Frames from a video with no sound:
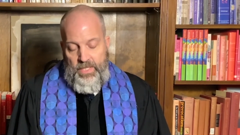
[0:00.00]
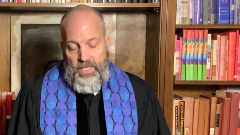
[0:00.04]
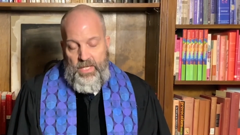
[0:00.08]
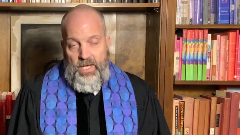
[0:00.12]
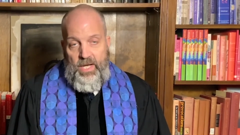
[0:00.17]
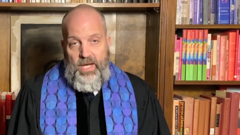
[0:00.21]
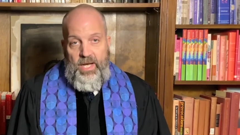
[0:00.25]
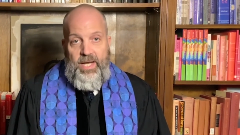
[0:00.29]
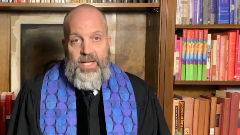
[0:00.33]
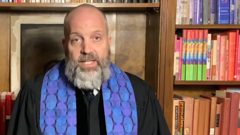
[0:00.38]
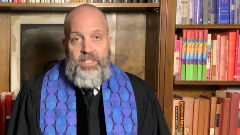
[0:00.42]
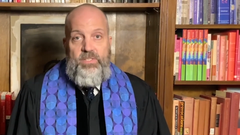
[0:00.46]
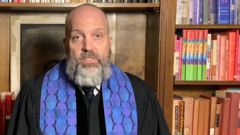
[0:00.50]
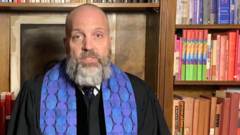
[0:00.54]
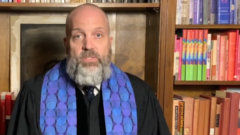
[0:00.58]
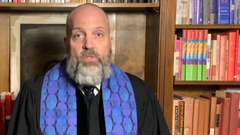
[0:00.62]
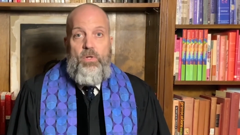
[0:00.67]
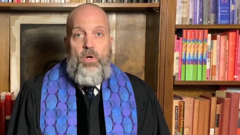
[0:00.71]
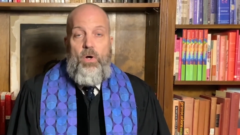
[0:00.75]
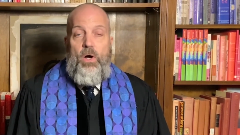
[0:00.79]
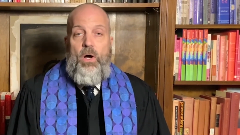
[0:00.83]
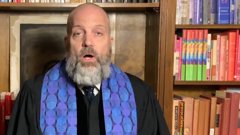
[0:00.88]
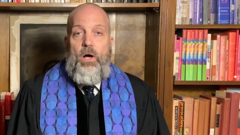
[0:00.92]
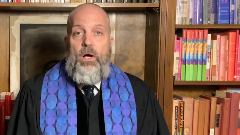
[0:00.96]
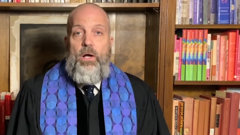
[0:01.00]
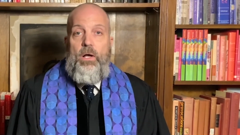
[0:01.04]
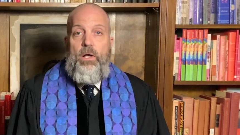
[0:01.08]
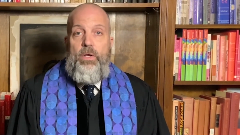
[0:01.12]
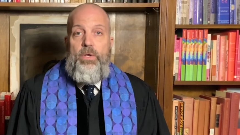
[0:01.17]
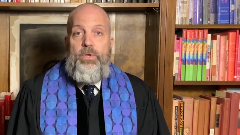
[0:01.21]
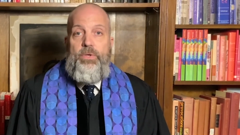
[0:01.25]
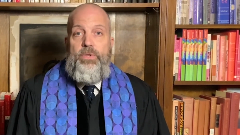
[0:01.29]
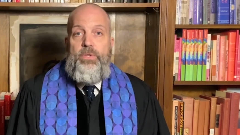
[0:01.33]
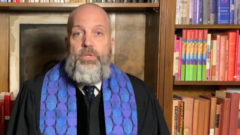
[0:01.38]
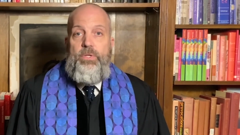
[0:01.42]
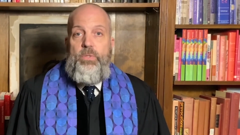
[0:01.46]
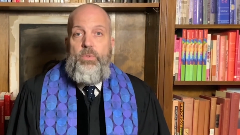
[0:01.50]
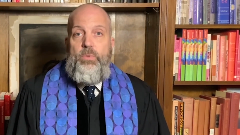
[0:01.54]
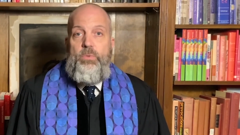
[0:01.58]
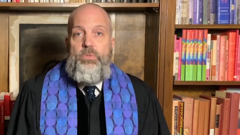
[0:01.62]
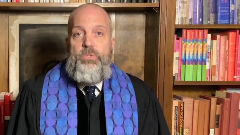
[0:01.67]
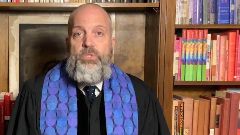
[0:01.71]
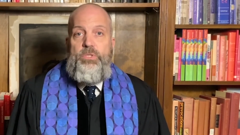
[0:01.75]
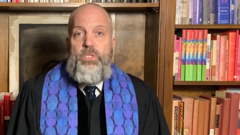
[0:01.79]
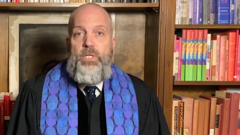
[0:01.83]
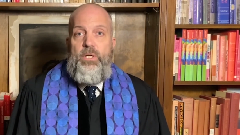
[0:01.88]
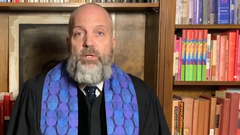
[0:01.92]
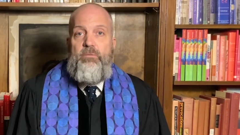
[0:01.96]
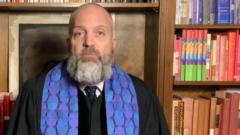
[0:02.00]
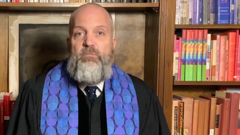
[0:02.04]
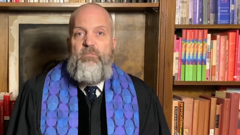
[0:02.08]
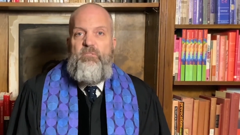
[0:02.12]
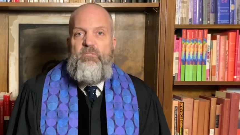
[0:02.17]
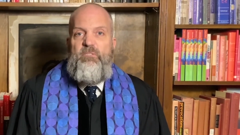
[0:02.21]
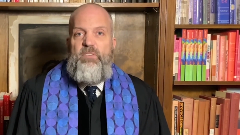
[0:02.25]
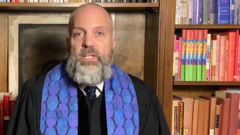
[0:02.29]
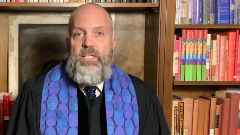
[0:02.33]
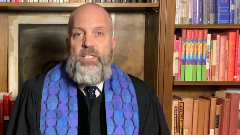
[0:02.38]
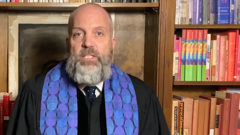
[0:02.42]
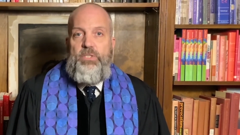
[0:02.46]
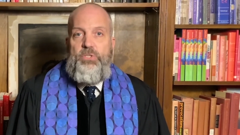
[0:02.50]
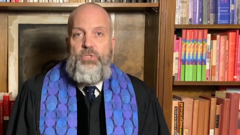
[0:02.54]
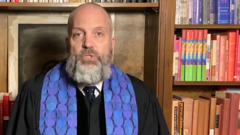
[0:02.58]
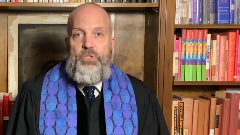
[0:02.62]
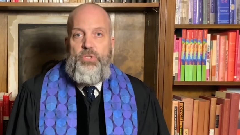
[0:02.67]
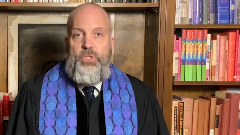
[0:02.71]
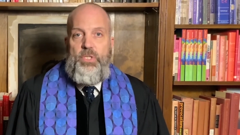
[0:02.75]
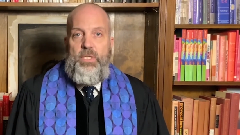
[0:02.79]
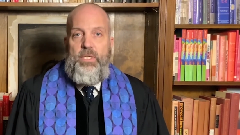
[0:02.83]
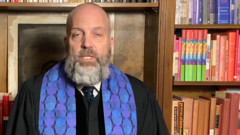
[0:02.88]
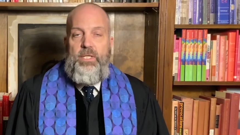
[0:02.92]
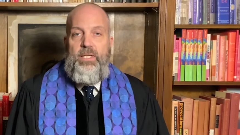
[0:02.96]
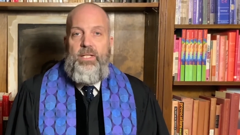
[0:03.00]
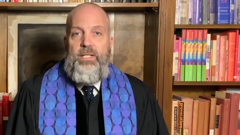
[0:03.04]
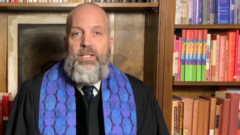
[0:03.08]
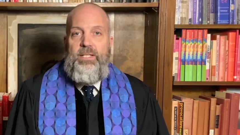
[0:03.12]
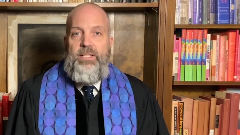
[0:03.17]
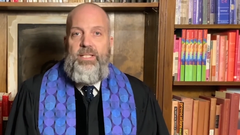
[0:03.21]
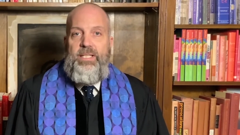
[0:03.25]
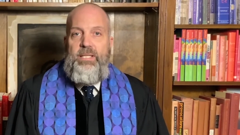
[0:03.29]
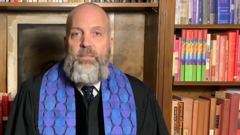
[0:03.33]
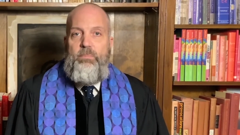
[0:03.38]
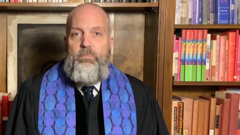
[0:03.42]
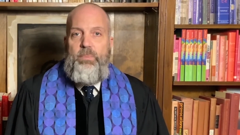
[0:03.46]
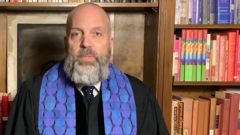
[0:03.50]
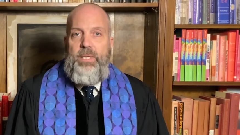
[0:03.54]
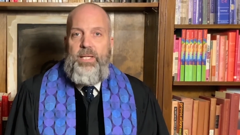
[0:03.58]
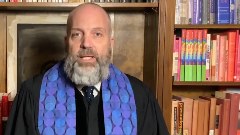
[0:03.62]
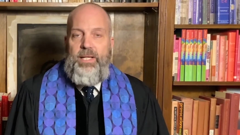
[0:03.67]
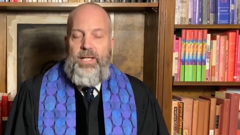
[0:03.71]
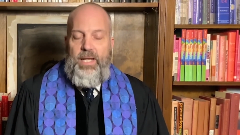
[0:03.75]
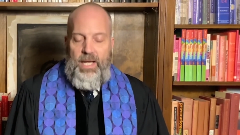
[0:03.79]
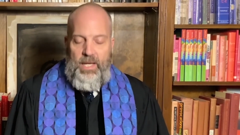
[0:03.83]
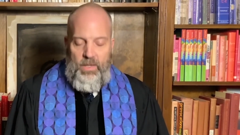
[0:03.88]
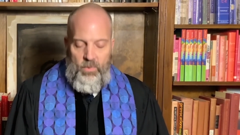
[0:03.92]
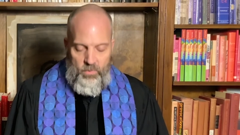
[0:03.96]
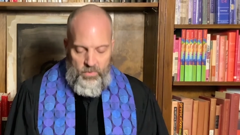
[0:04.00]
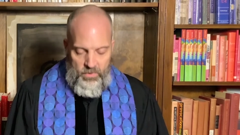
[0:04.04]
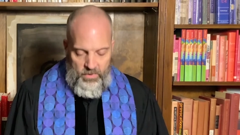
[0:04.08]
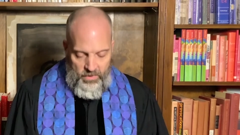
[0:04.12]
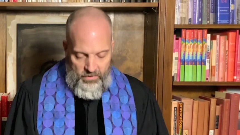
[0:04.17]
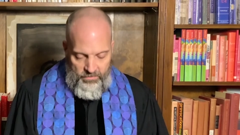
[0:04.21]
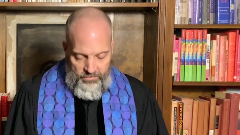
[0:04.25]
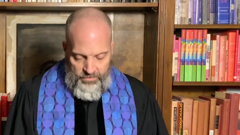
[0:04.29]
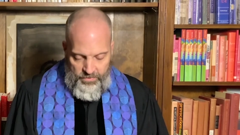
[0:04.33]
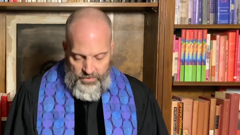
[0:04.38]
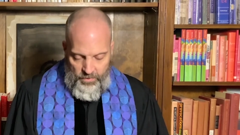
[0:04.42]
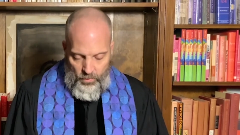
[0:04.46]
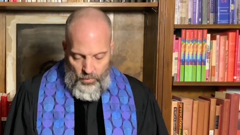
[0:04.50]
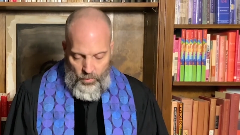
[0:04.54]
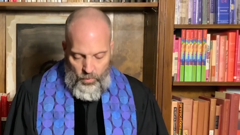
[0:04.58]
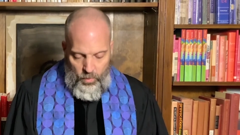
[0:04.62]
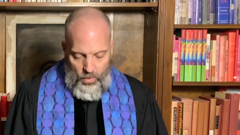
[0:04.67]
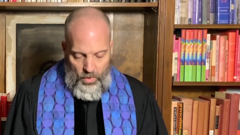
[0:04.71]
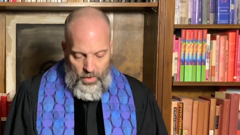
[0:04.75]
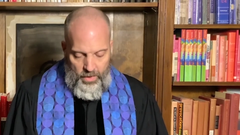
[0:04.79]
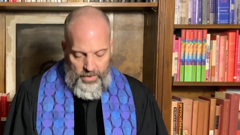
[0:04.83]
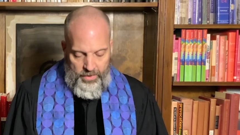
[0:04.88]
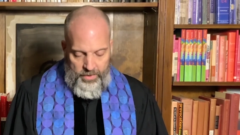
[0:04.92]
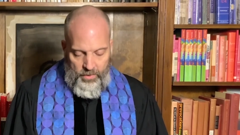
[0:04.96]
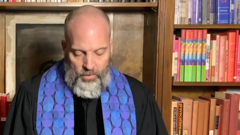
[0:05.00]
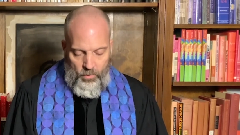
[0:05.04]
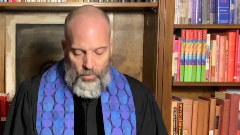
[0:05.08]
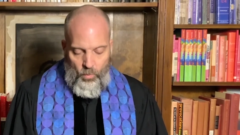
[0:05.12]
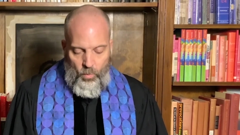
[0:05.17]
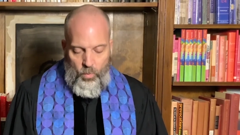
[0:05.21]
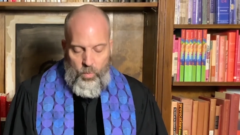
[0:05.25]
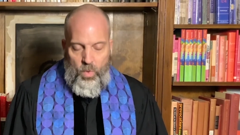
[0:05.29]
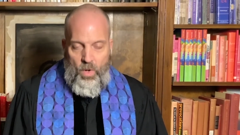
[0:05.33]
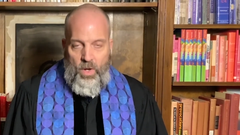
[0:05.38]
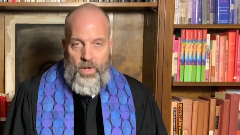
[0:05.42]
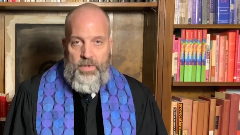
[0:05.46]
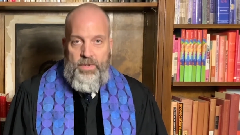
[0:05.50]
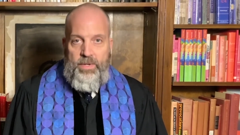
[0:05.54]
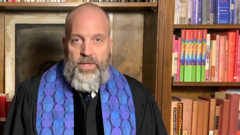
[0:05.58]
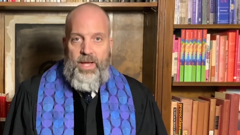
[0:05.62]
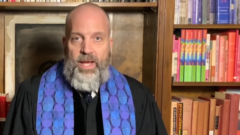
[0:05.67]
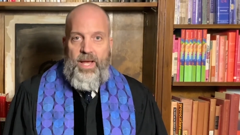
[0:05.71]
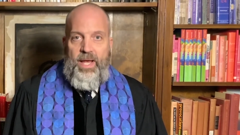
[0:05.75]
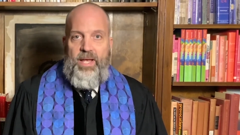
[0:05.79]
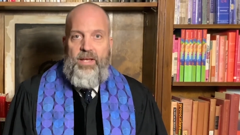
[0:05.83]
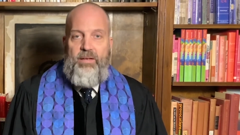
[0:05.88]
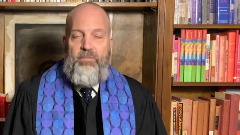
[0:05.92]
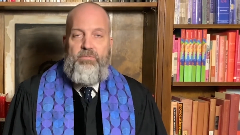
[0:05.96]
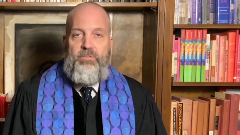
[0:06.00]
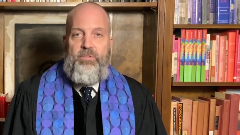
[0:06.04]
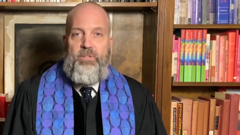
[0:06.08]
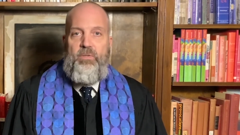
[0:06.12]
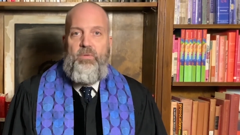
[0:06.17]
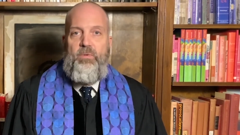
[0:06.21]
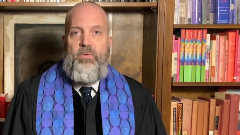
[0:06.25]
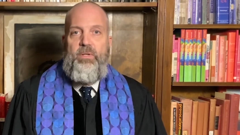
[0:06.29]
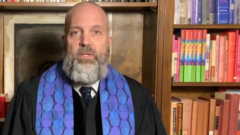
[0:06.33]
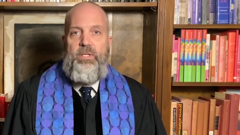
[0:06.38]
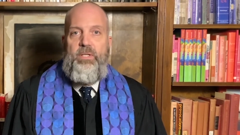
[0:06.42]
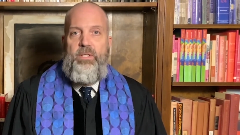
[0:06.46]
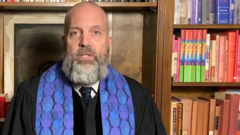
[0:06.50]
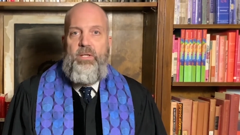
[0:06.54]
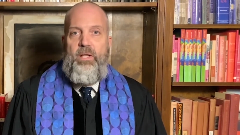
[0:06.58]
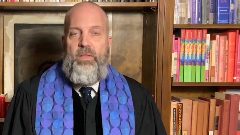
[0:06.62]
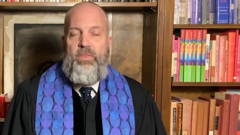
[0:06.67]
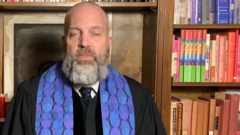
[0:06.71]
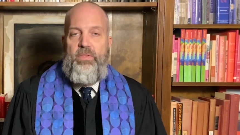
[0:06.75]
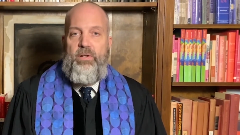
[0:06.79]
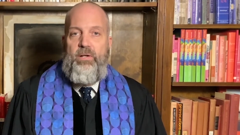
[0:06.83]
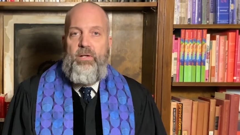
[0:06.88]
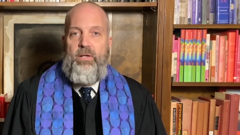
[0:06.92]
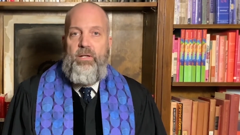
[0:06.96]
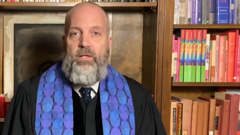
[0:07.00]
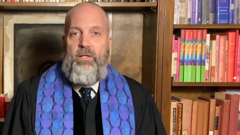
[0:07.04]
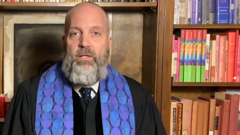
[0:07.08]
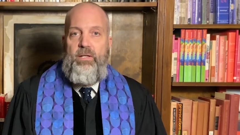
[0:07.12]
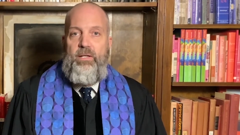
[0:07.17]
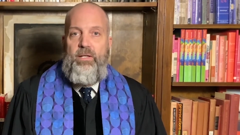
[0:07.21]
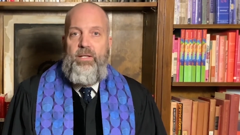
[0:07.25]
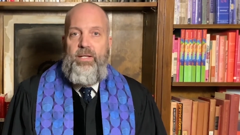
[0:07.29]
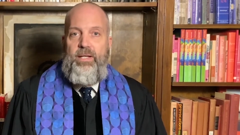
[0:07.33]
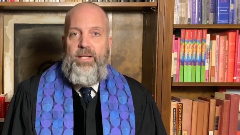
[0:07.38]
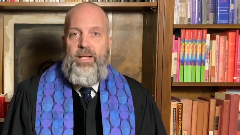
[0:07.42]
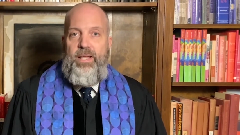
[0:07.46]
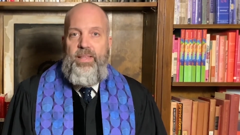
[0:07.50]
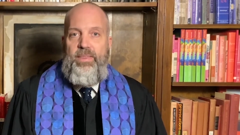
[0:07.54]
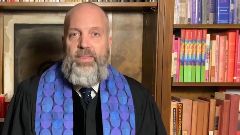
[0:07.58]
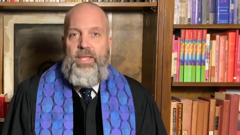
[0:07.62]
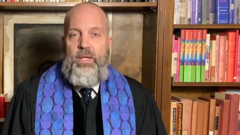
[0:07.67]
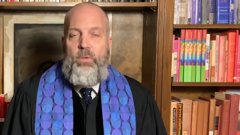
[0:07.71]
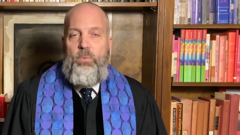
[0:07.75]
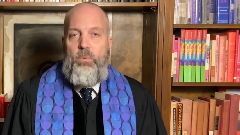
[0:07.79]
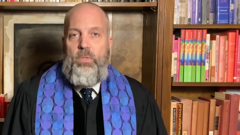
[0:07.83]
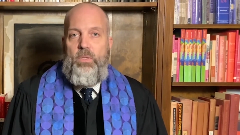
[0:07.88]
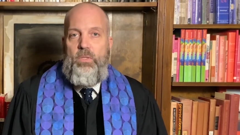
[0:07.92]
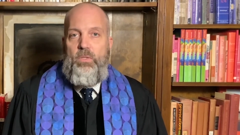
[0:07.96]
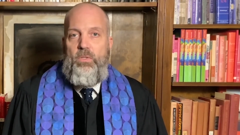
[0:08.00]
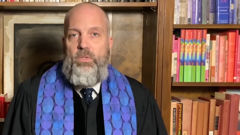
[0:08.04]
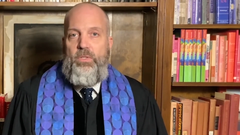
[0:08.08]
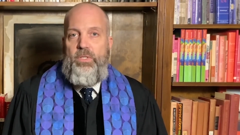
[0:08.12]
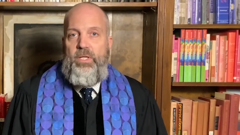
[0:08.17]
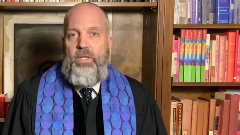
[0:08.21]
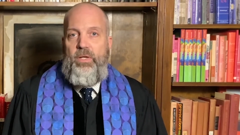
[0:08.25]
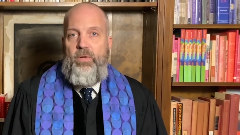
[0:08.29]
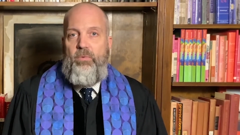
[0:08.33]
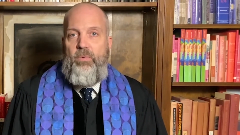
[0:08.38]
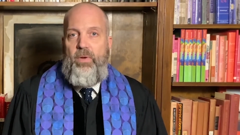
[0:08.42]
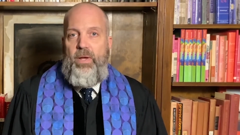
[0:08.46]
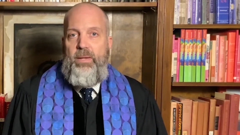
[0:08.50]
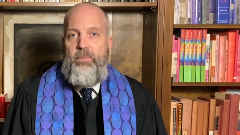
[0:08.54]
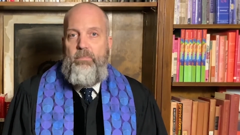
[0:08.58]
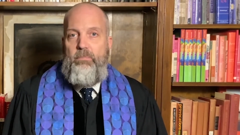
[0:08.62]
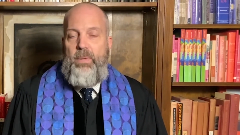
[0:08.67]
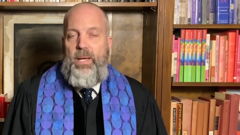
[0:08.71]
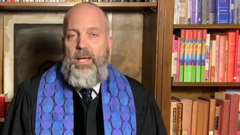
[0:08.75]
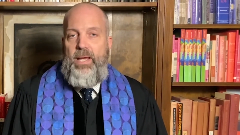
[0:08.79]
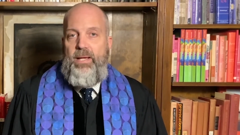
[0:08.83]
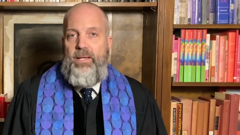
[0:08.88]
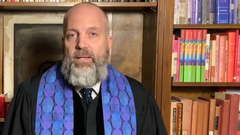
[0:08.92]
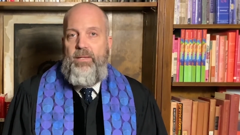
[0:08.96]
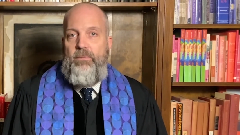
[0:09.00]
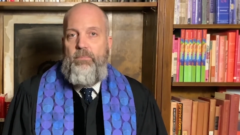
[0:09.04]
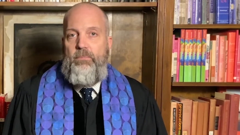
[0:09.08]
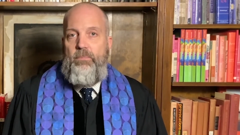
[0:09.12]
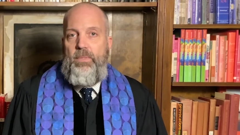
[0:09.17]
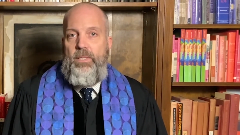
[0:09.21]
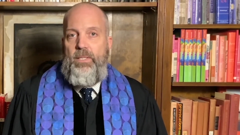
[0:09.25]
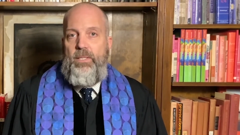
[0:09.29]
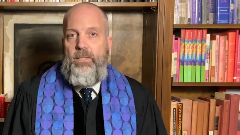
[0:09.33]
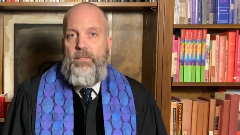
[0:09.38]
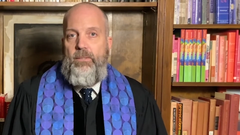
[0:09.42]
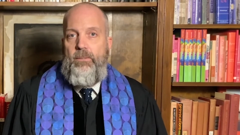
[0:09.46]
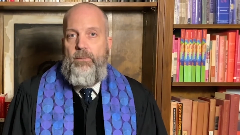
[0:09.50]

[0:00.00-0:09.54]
"I saw huge fish leaping out of the water one after another, and they were looking right back at me."